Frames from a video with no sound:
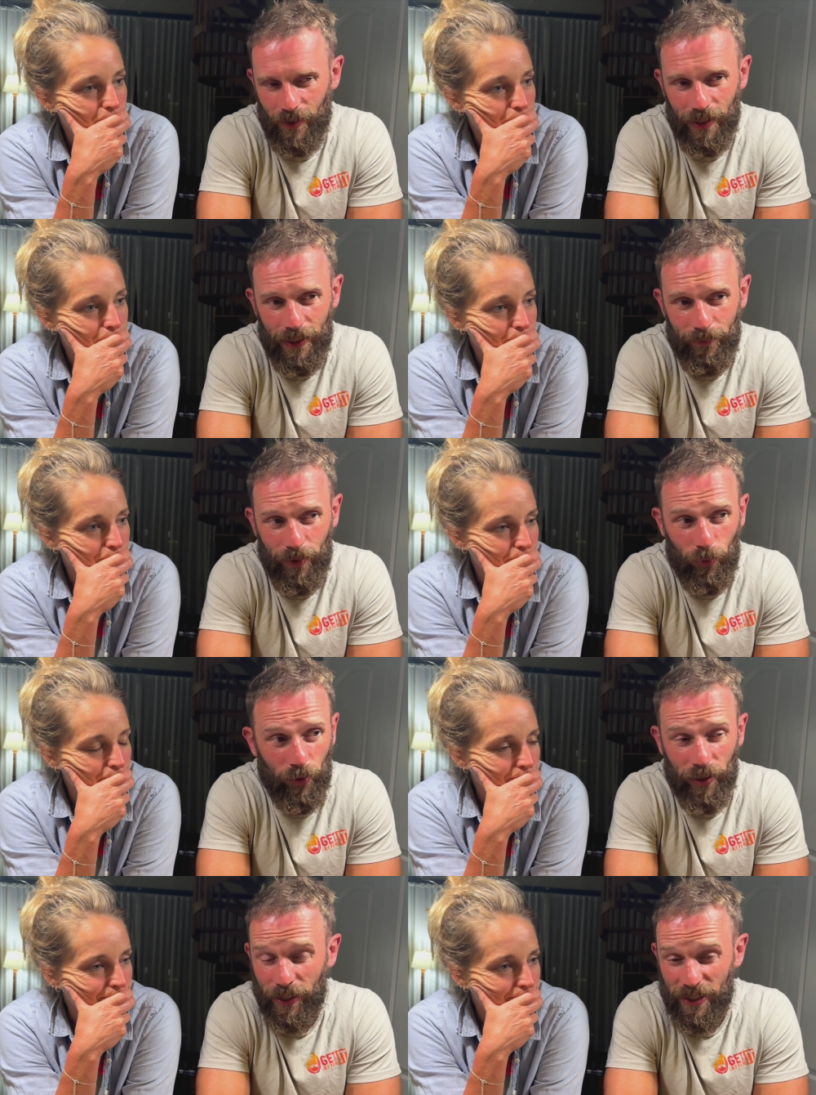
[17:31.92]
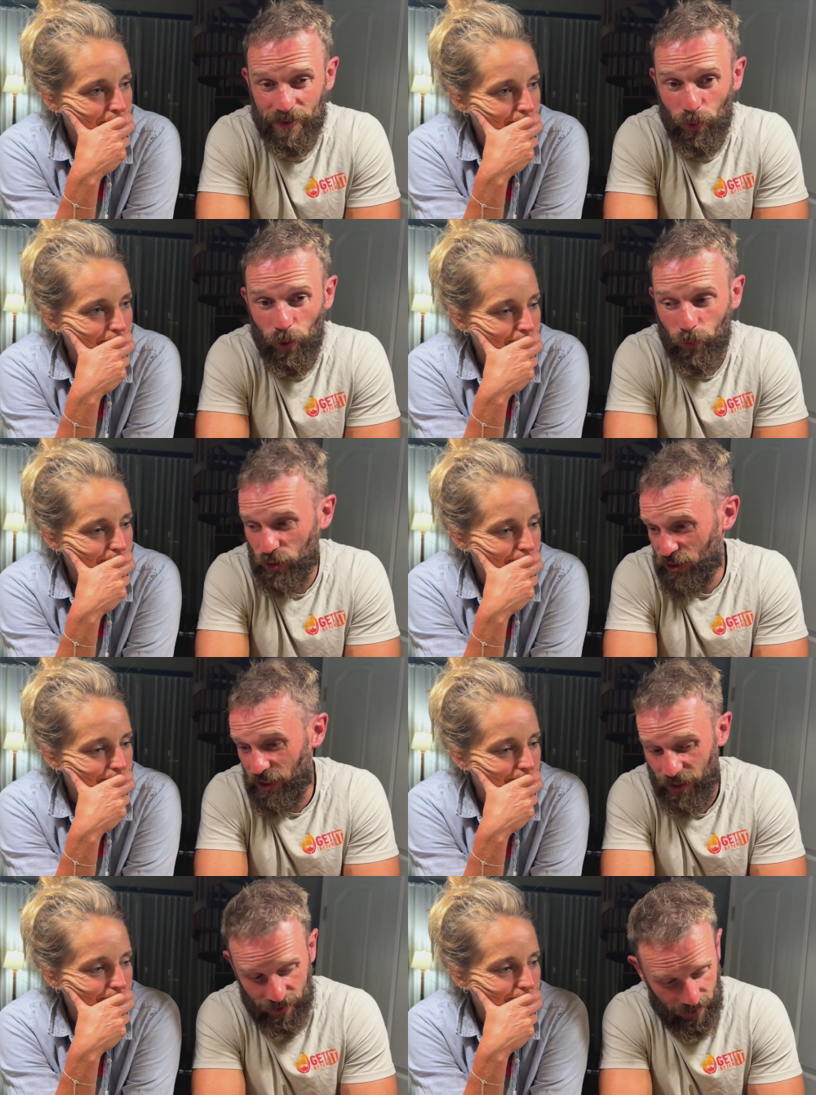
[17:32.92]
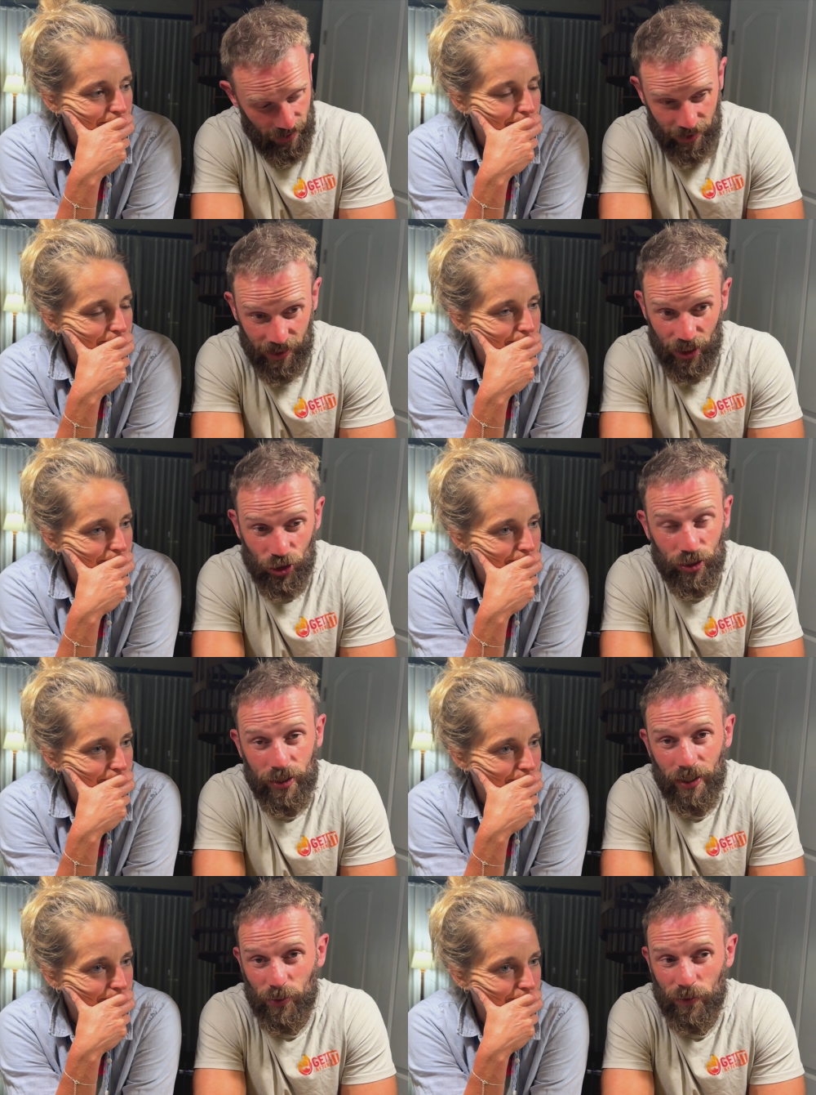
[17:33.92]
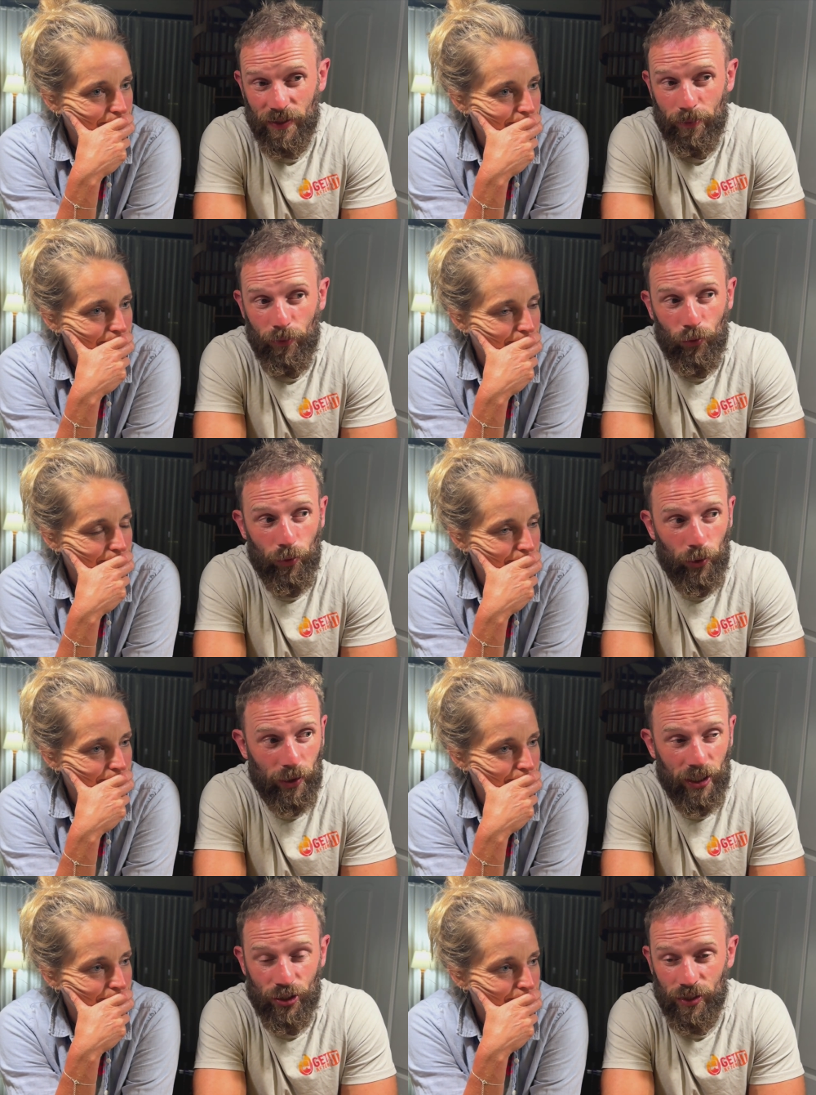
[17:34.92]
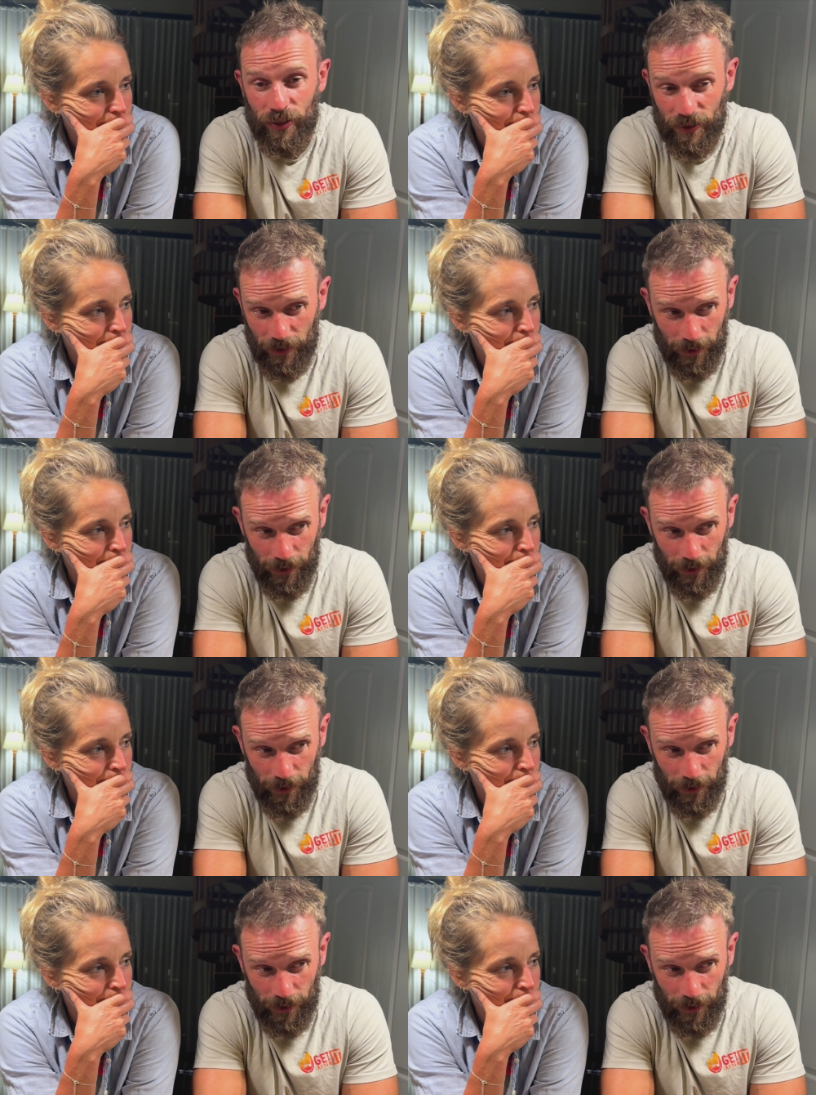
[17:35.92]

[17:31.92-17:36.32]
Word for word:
Speaker 1: Um, and we're in a nice spot. We're sitting in, in the kitchen here, as we said before. We've got kitchen